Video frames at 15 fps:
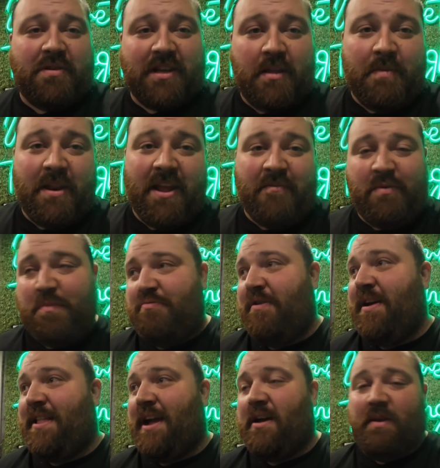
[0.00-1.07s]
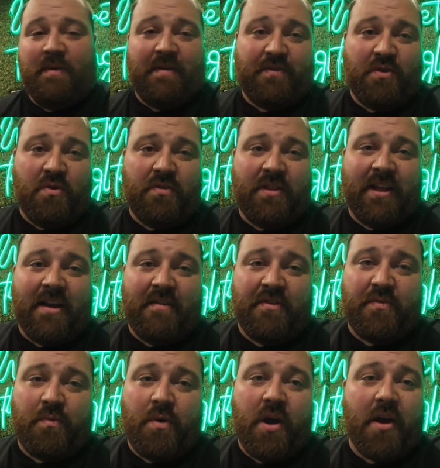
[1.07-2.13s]
Because at the minute, if we break down and we have to go in the
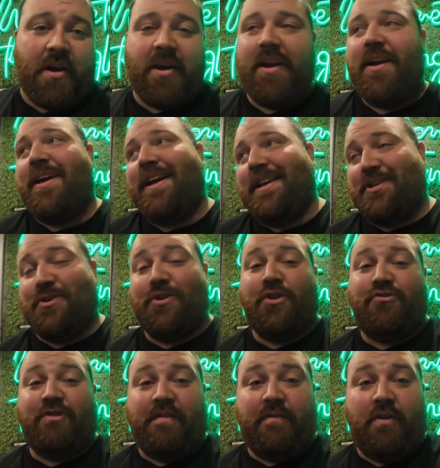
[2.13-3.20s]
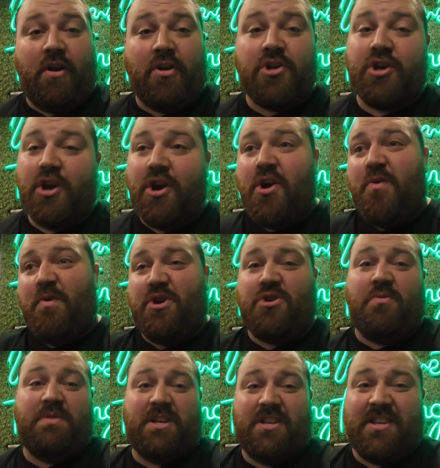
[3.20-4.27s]
garage for work, it's to the travel lodge, which
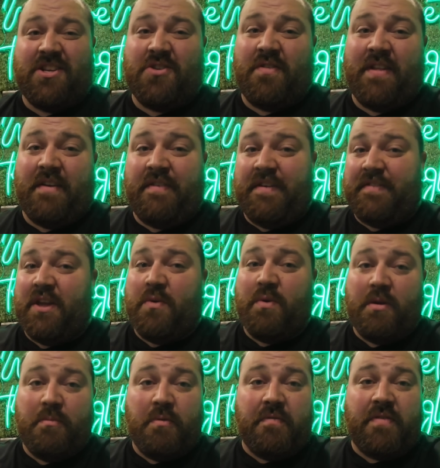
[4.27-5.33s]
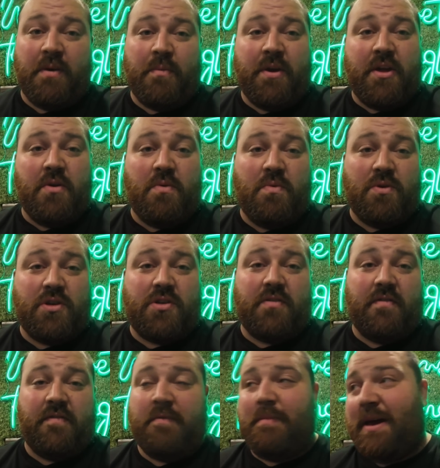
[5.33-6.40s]
comes into the sort of that 50 quid a month that we use
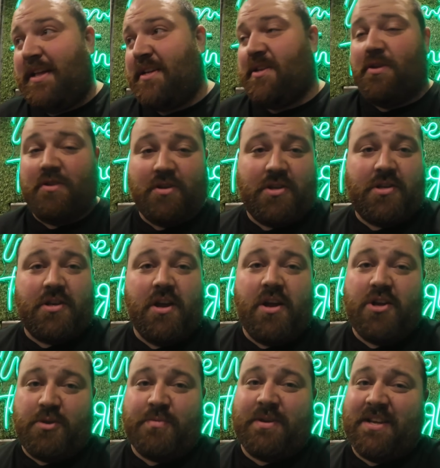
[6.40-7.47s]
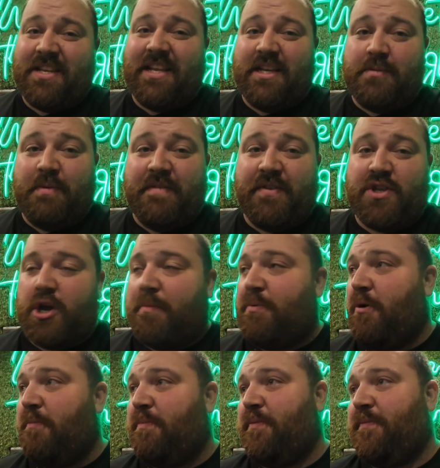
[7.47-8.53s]
for maintenance. Sometimes it needs a bit of a top
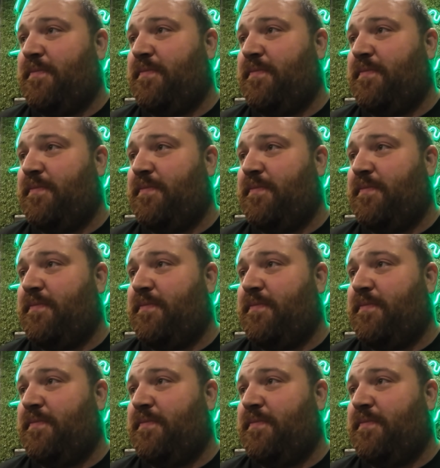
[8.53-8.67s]
up.